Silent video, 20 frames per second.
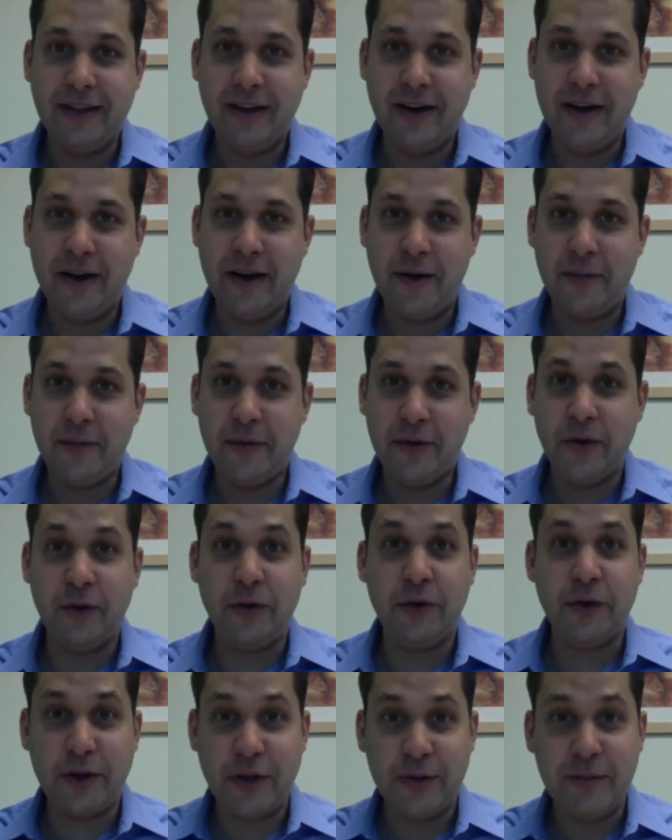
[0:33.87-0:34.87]
uh, you know,
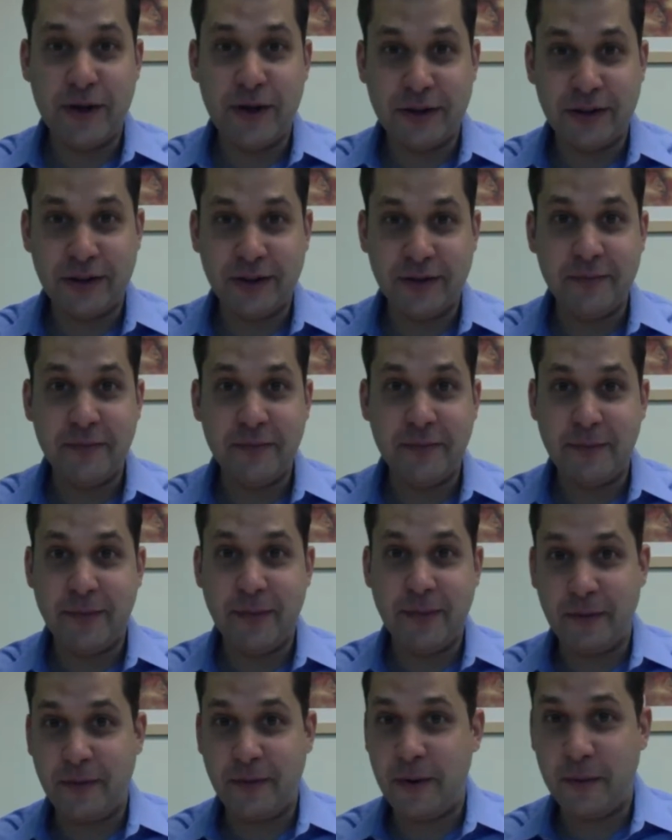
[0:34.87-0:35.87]
your commission
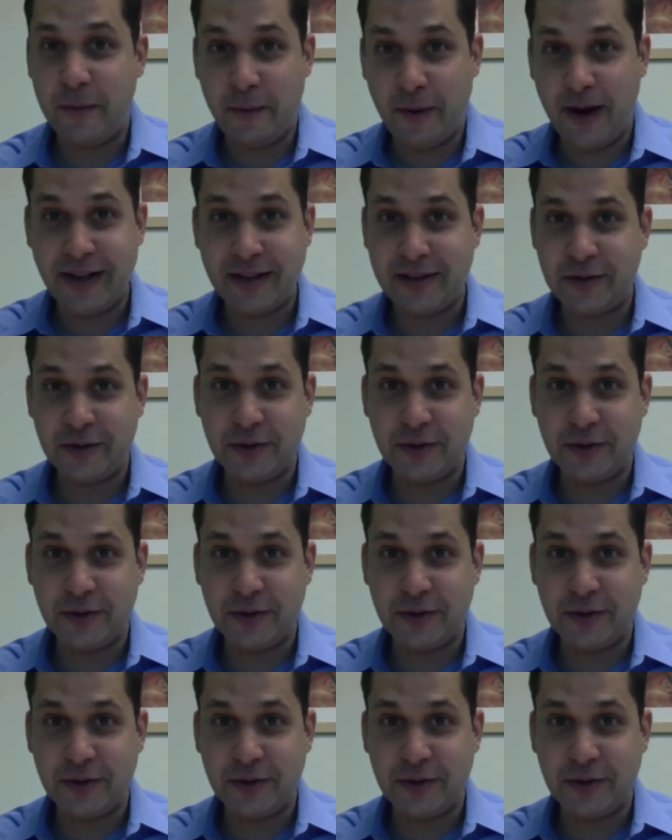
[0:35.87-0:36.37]
or price,